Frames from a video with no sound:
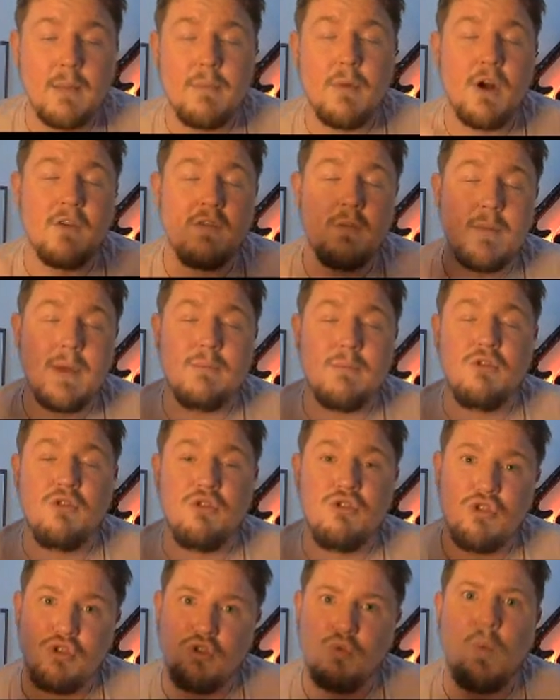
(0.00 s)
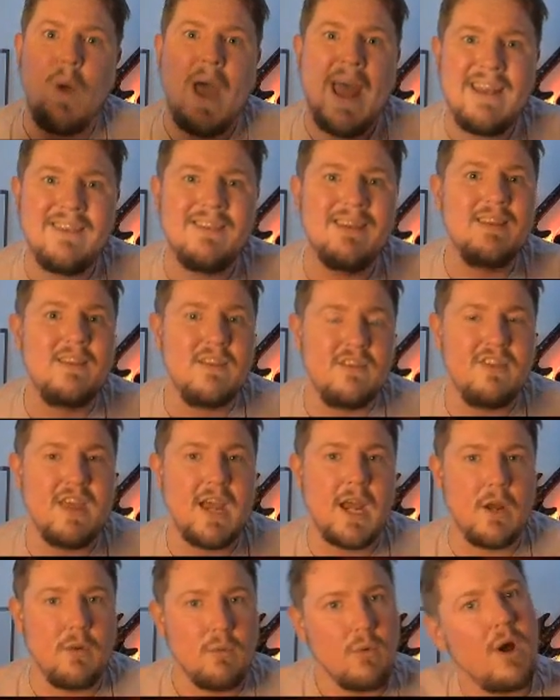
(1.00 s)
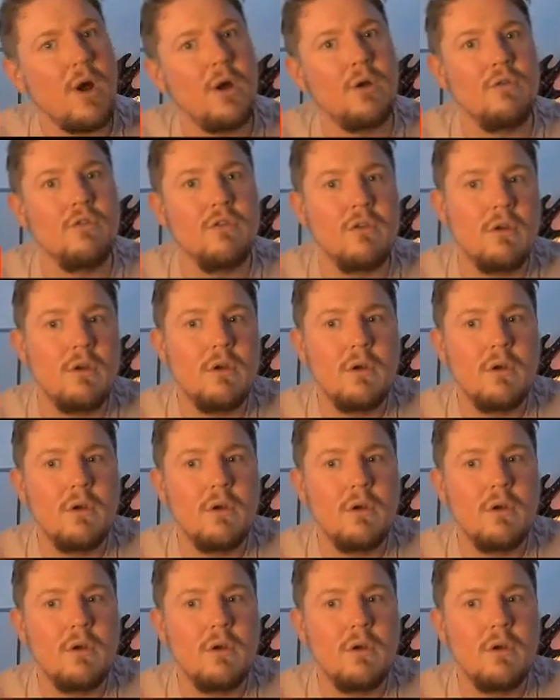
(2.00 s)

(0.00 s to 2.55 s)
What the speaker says: Marvin Mims who's just went in the second round?